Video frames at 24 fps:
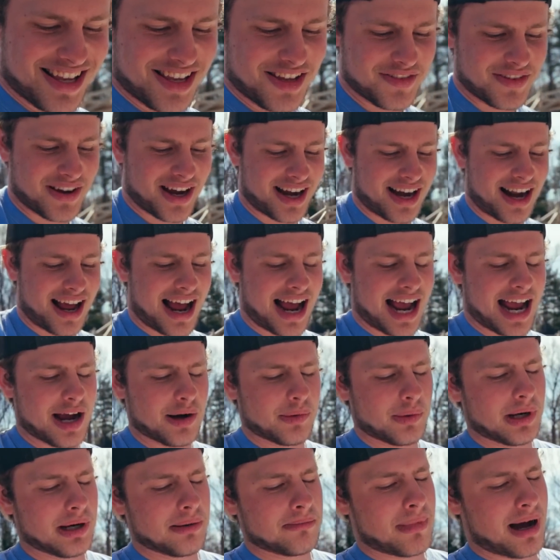You've got
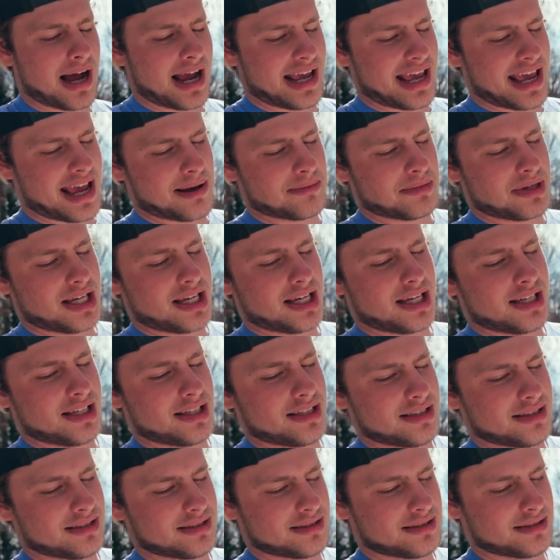Iowa, Miami.
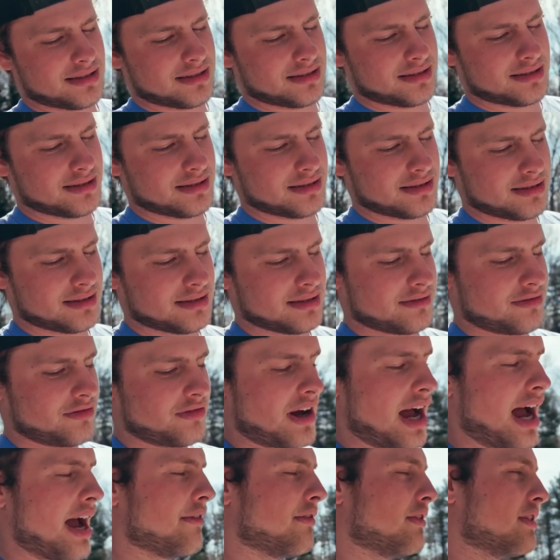
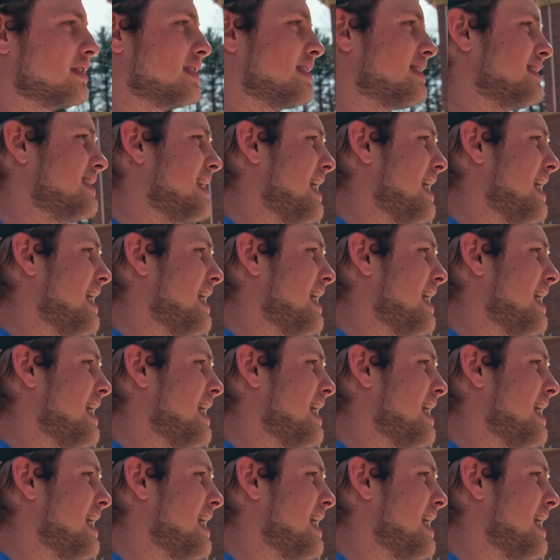5 versus